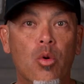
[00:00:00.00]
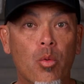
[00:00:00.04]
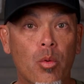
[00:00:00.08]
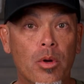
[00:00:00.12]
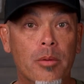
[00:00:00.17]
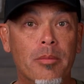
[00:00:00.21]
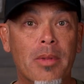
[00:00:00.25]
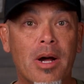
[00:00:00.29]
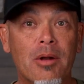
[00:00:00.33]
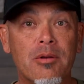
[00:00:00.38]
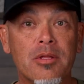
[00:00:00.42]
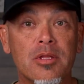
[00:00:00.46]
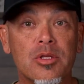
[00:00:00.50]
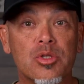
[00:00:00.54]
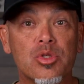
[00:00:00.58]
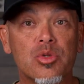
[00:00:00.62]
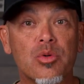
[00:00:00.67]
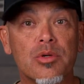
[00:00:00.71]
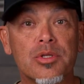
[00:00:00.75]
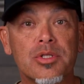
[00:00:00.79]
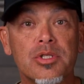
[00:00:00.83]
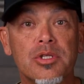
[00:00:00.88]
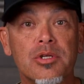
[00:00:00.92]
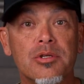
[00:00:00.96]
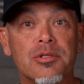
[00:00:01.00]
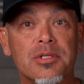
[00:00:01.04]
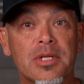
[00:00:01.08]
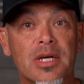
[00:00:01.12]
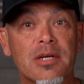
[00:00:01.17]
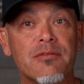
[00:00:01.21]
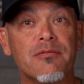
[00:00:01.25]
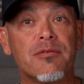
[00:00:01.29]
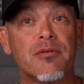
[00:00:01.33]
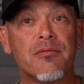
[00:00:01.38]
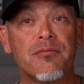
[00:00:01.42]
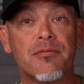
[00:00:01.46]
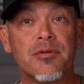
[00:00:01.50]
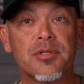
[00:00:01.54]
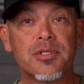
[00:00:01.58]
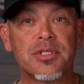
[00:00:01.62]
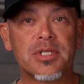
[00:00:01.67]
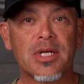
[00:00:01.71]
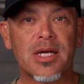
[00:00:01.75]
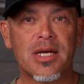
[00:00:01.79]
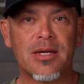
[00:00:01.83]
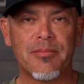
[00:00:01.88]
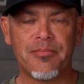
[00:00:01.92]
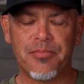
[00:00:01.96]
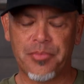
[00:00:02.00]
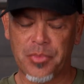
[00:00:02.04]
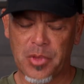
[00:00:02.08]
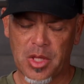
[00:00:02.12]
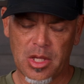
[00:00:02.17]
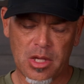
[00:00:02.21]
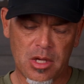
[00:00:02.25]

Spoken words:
When mounting the Source to your deck for the first time,